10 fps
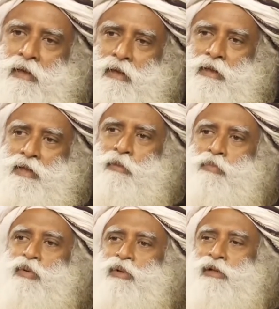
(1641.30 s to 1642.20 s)
The
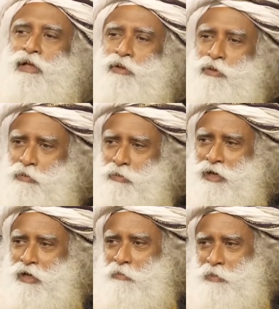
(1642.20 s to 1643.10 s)
bull that you
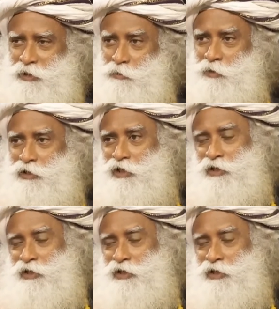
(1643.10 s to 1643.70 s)
make up, especially the